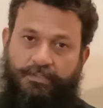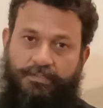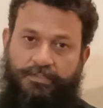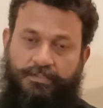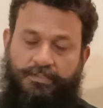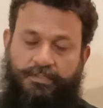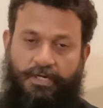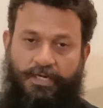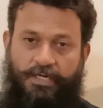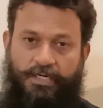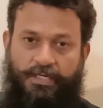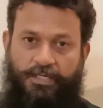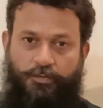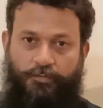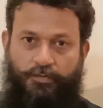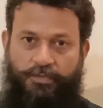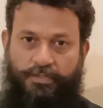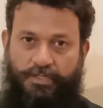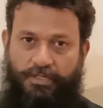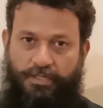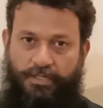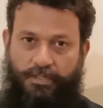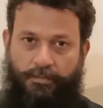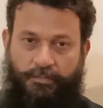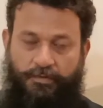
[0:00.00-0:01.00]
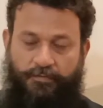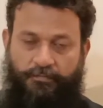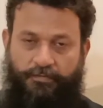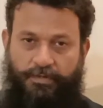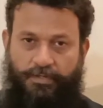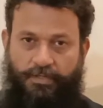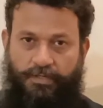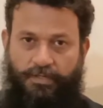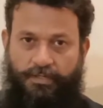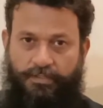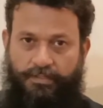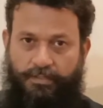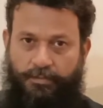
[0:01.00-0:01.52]
Starting with the name of
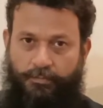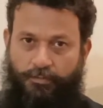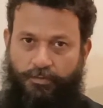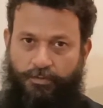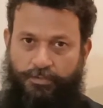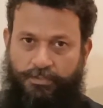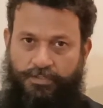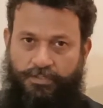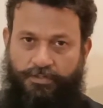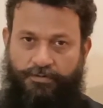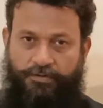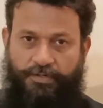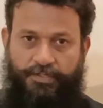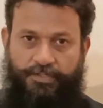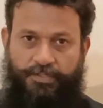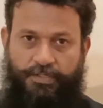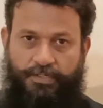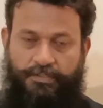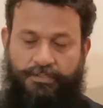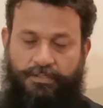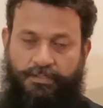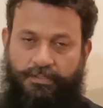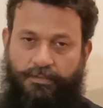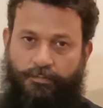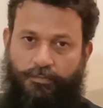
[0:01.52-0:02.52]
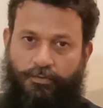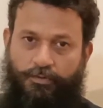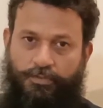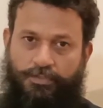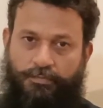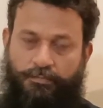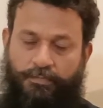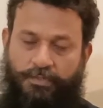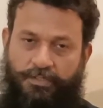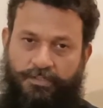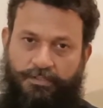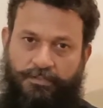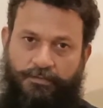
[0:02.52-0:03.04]
Allah, the most gracious and the
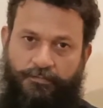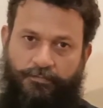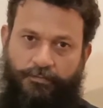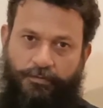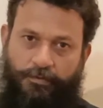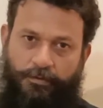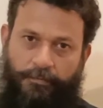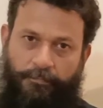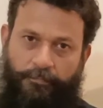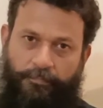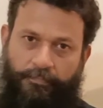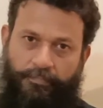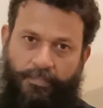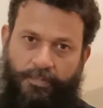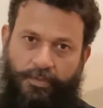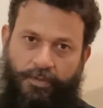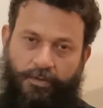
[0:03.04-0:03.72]
most merciful.